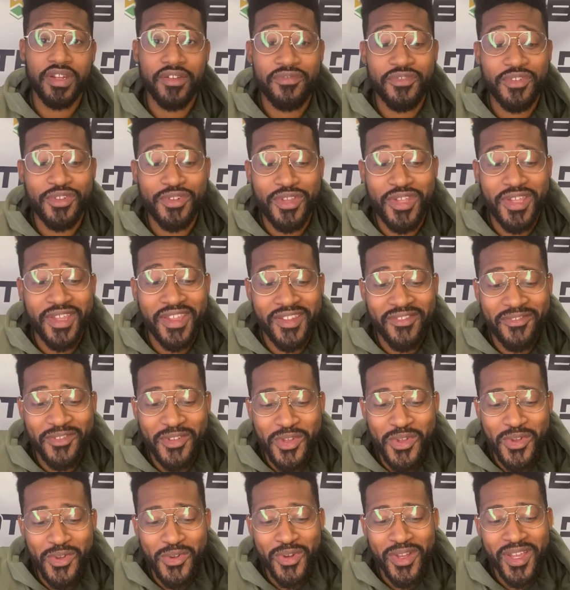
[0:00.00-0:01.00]
If
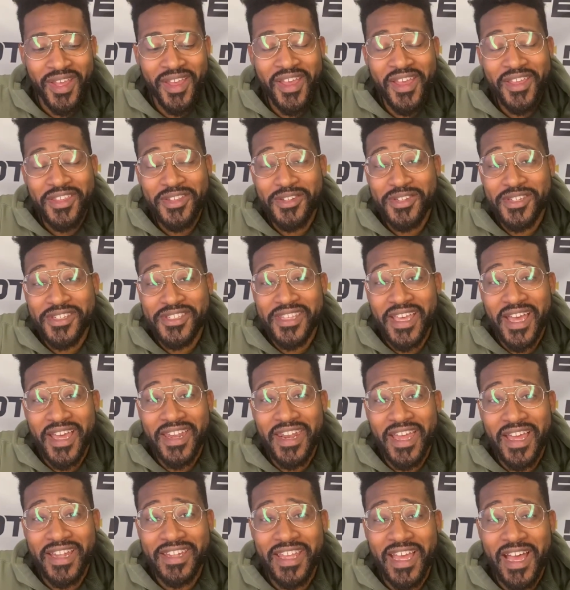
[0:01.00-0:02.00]
you decide
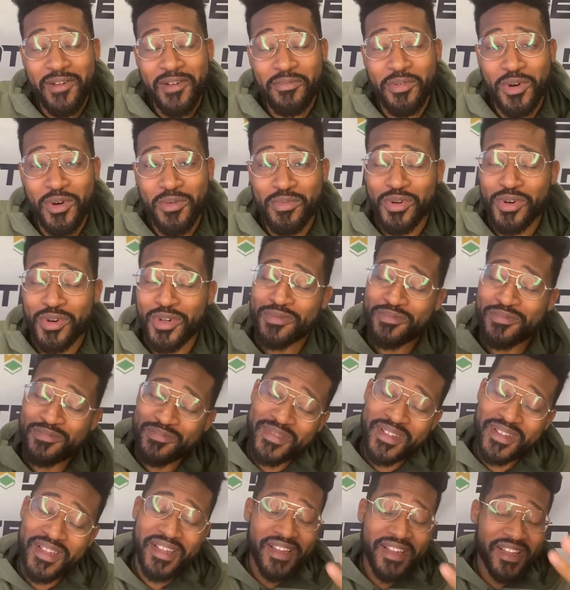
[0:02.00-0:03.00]
not to hop on board,
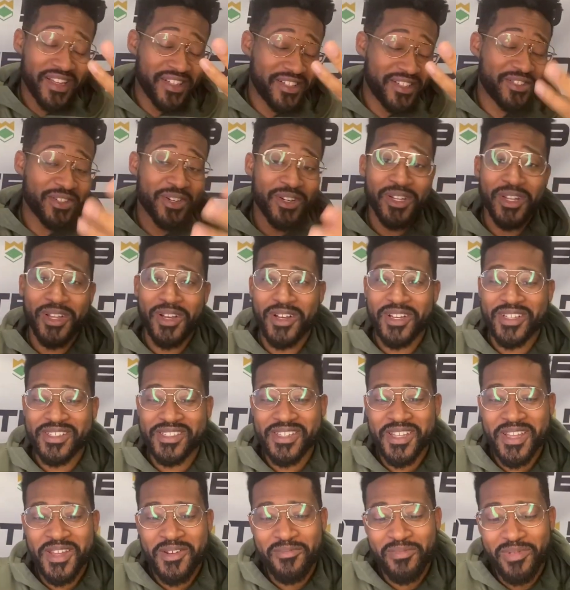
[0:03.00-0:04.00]
it's your loss.
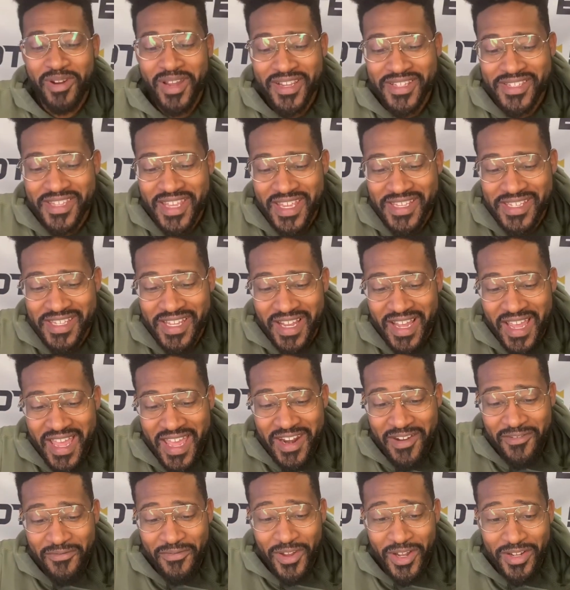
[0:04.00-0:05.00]
Bryce has
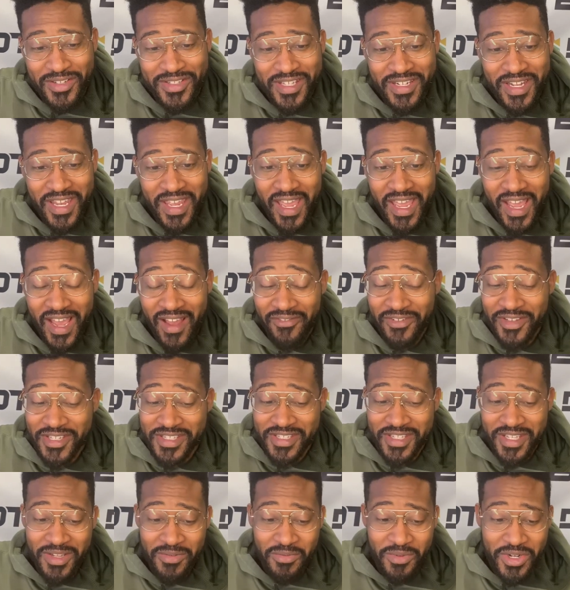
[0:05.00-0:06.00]
NFL today,
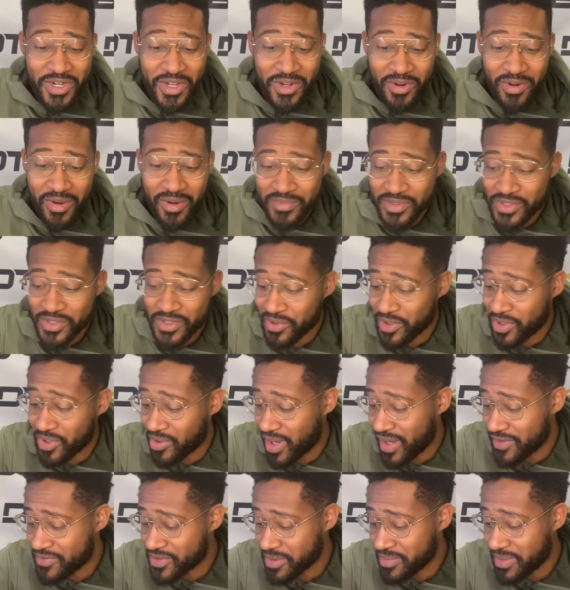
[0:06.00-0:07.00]
obviously. We know, I'm sure he'll
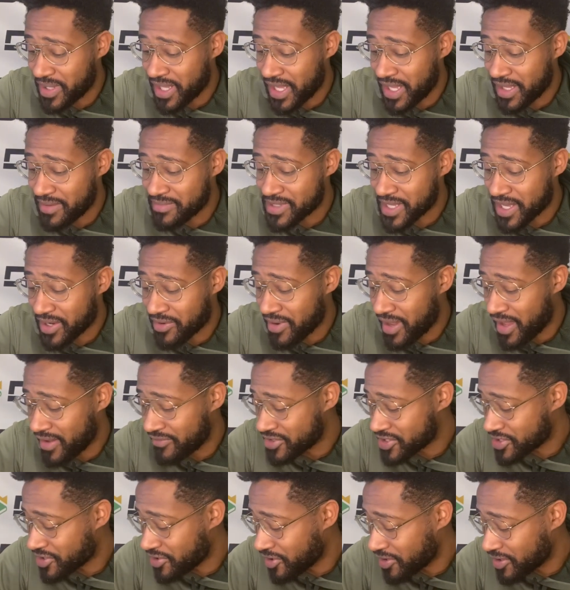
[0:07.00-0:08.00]
have some games. I don't have
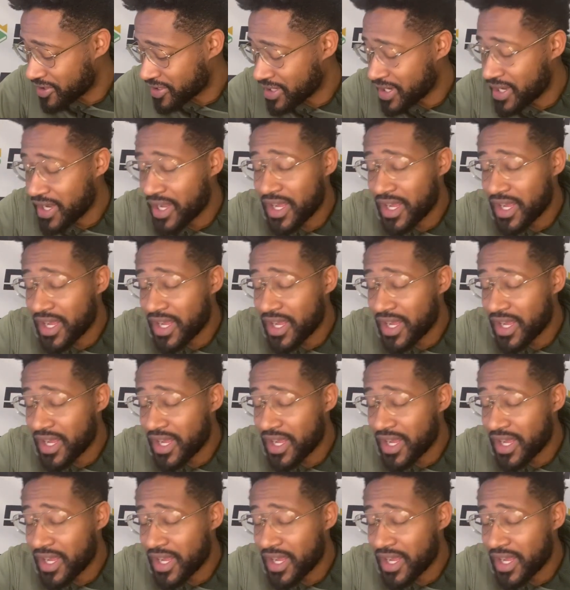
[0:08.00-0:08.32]
his card,